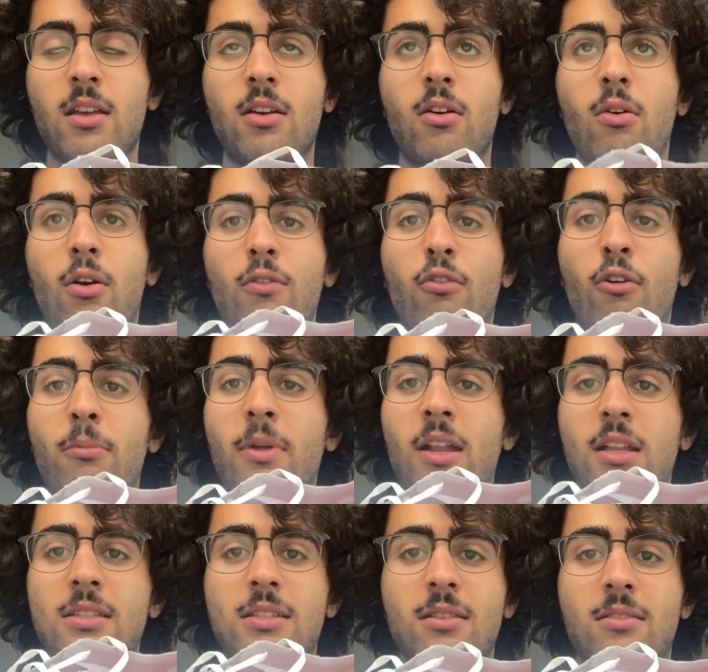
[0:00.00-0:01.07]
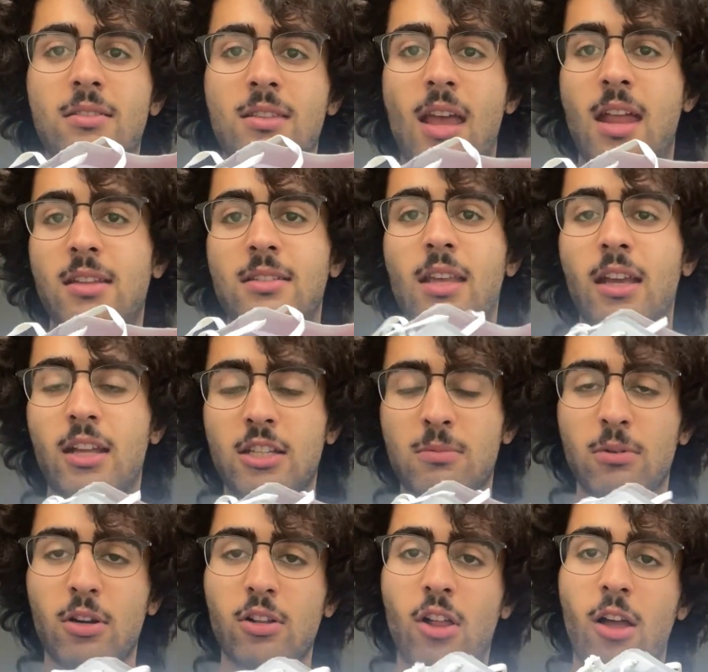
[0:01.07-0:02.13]
or 4 minutes 10 seconds
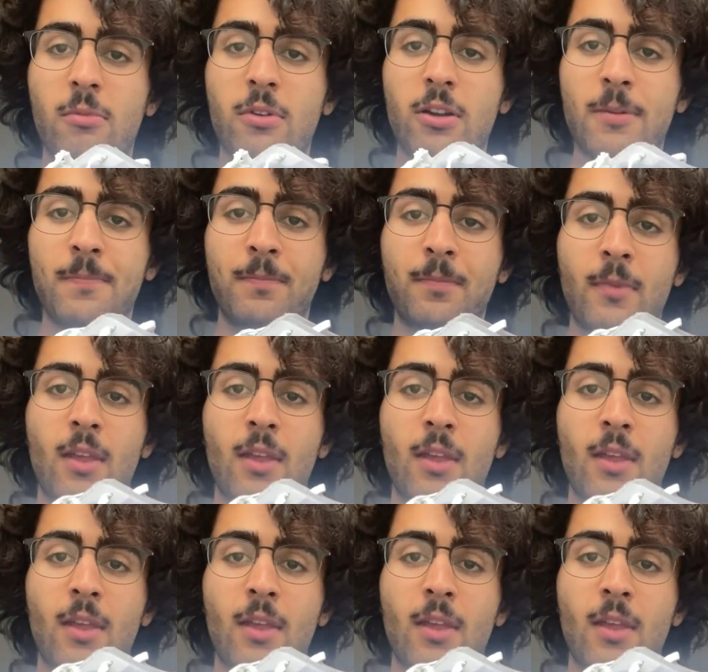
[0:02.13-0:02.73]
per kilometer,